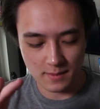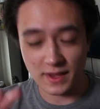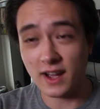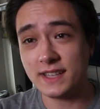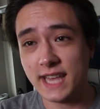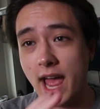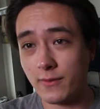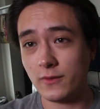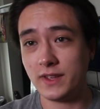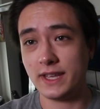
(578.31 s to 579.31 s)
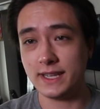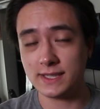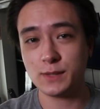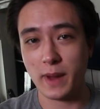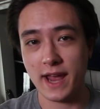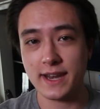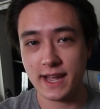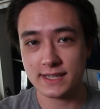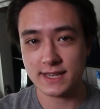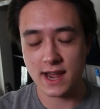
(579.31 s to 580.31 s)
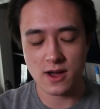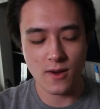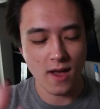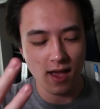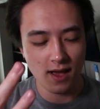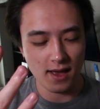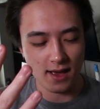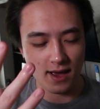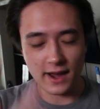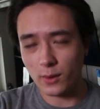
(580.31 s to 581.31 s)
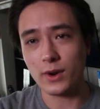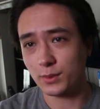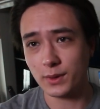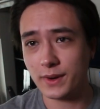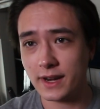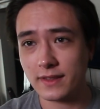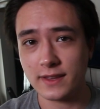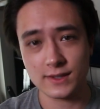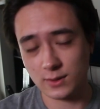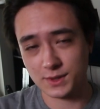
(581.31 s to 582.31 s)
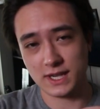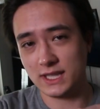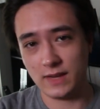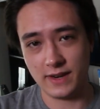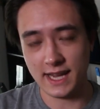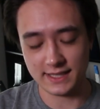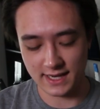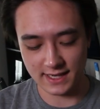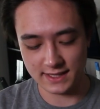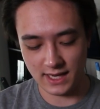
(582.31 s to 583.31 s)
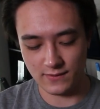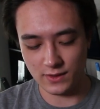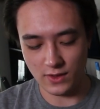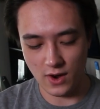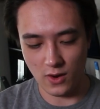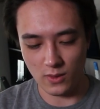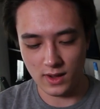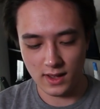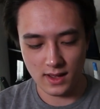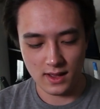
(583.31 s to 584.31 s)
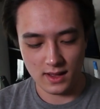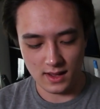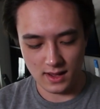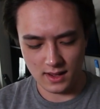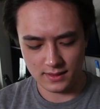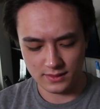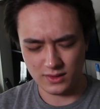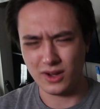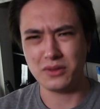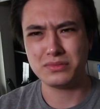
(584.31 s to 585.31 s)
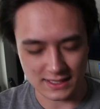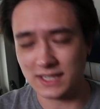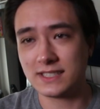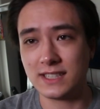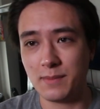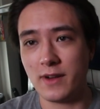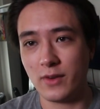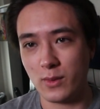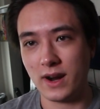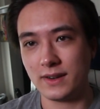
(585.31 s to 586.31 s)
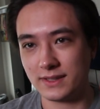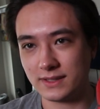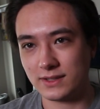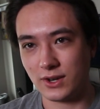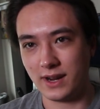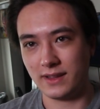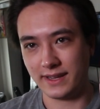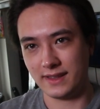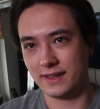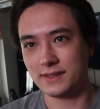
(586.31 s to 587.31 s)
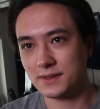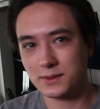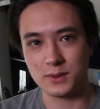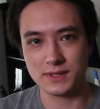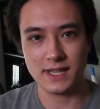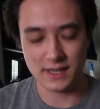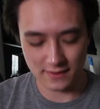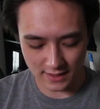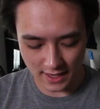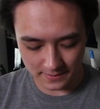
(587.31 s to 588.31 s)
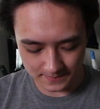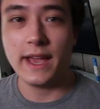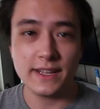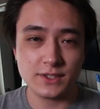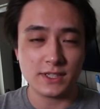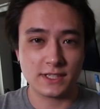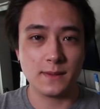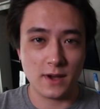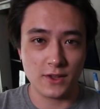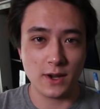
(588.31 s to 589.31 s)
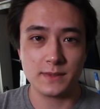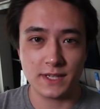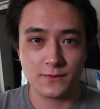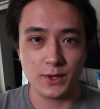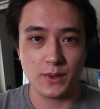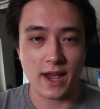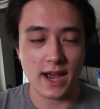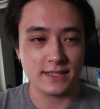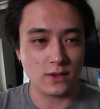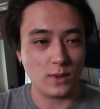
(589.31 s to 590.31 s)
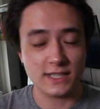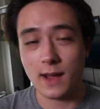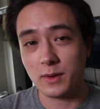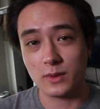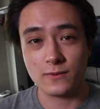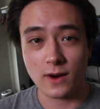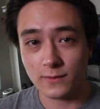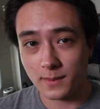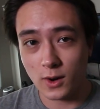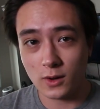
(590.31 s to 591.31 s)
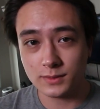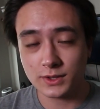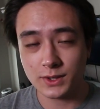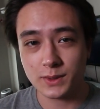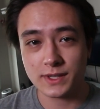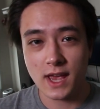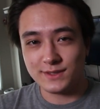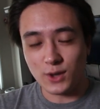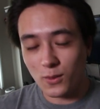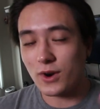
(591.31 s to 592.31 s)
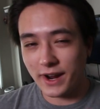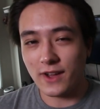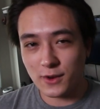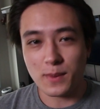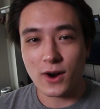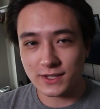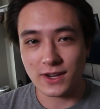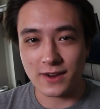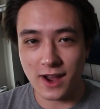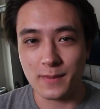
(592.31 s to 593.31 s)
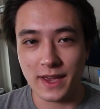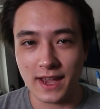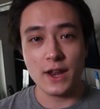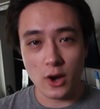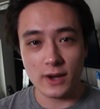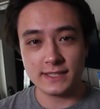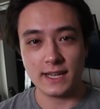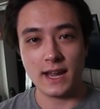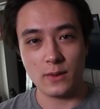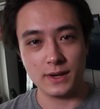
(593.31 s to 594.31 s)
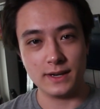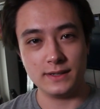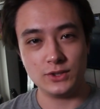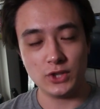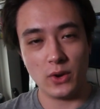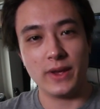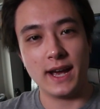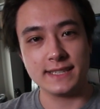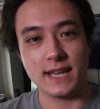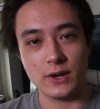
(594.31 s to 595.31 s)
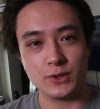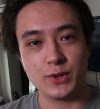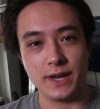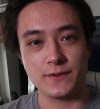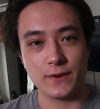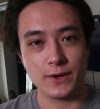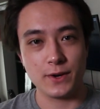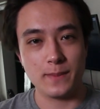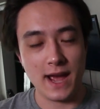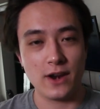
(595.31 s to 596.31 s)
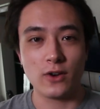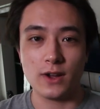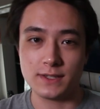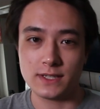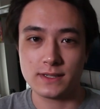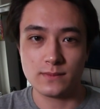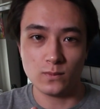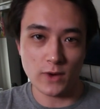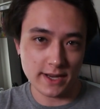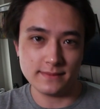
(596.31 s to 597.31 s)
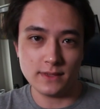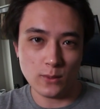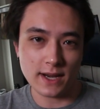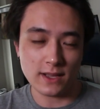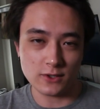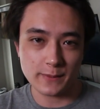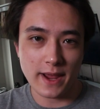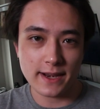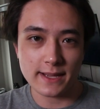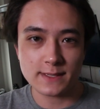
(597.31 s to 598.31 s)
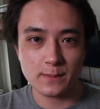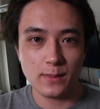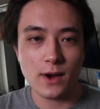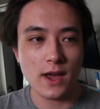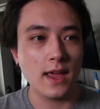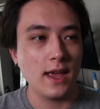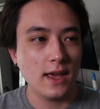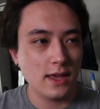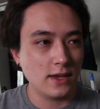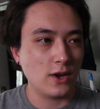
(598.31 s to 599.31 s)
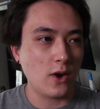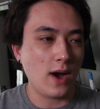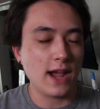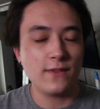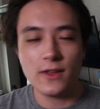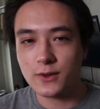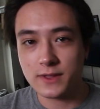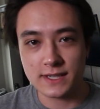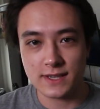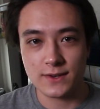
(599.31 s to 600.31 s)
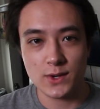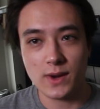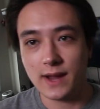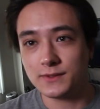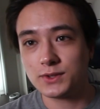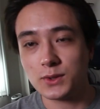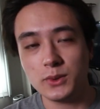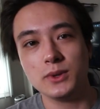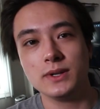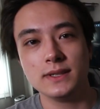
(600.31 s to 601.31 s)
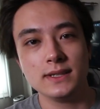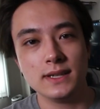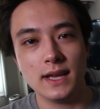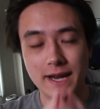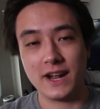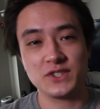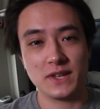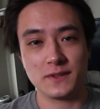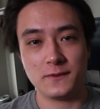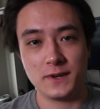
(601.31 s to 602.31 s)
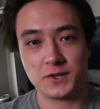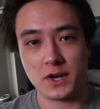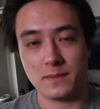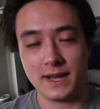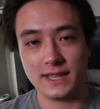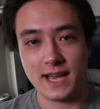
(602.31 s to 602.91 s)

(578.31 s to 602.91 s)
because half of it is spandex now, I don't want to ruin anything, so I'm just gonna leave it as it is, even though You know, it's gonna slip everywhere and turn out like this towards the end of the day. And just some other updates for you guys on what's happening with Far From Home suit. Don't worry, other parts are coming. I know I said I would show you guys how to transfer your pattern onto the red color spandex, but you know, I have other things to do. I have school, and I also have to finish up my